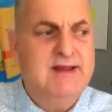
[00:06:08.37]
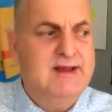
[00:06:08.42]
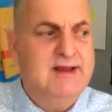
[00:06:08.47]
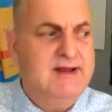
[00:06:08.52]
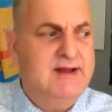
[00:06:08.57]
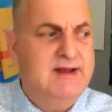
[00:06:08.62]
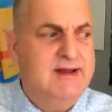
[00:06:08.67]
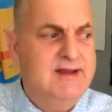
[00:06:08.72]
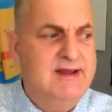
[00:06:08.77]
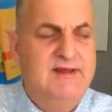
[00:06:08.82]

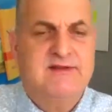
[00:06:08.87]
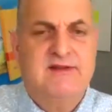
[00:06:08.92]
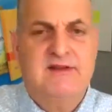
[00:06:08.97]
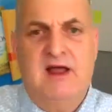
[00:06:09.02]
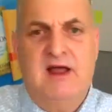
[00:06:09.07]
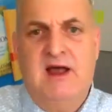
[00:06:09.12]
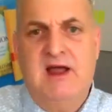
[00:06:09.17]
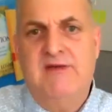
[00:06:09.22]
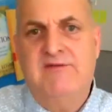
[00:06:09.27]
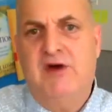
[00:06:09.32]
it's
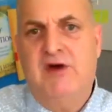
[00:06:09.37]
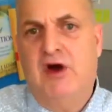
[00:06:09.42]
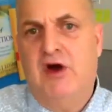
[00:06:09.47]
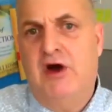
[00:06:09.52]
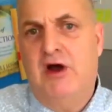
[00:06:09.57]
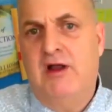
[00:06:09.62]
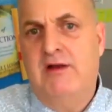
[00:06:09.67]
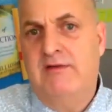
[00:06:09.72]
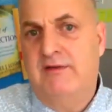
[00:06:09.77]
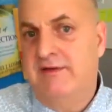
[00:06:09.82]
live
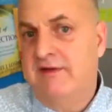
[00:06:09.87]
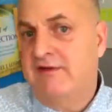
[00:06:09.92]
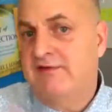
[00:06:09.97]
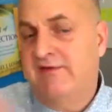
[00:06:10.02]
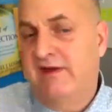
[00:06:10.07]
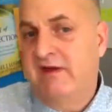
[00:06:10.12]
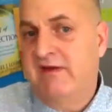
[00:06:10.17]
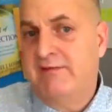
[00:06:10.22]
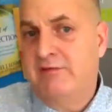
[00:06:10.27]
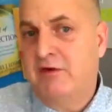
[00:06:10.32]
on this
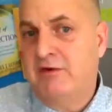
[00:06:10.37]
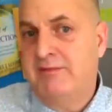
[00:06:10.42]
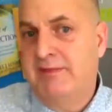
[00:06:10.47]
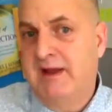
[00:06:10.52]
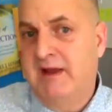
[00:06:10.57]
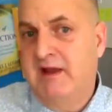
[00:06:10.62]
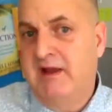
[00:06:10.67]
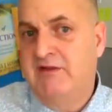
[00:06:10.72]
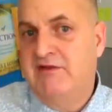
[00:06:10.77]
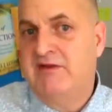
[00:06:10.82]
Facebook
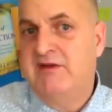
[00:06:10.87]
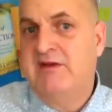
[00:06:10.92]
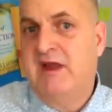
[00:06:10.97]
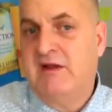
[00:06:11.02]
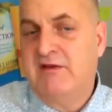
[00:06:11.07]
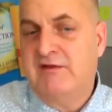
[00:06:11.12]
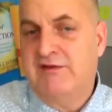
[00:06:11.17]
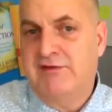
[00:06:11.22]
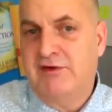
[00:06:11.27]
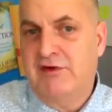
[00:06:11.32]
page
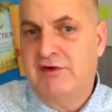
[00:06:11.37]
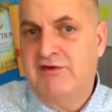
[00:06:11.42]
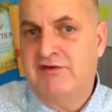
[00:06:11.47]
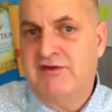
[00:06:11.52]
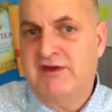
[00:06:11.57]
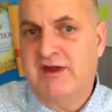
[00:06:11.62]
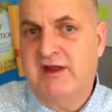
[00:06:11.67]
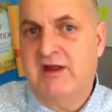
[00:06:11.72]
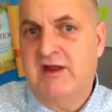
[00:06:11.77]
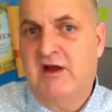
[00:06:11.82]
next
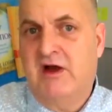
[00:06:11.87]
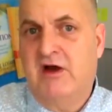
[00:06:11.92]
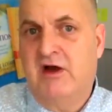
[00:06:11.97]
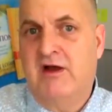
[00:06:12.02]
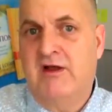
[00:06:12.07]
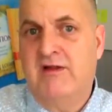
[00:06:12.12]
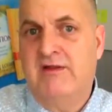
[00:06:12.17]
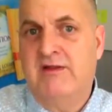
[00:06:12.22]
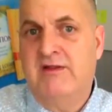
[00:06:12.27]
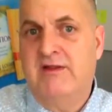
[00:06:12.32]
Thursday
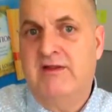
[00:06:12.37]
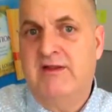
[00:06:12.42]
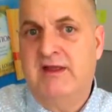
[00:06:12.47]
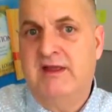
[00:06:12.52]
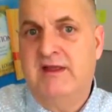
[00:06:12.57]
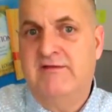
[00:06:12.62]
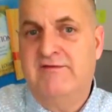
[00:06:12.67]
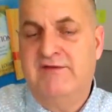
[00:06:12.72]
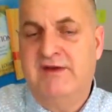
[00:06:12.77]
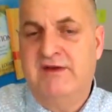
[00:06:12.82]
on
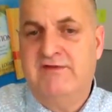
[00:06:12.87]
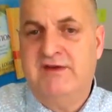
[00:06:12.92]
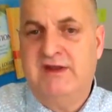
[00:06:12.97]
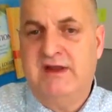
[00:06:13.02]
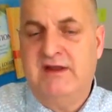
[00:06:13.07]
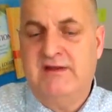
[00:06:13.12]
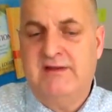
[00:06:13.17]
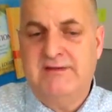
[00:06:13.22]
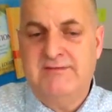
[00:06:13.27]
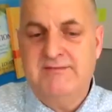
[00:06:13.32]
the
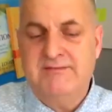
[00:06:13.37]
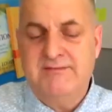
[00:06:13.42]
15th.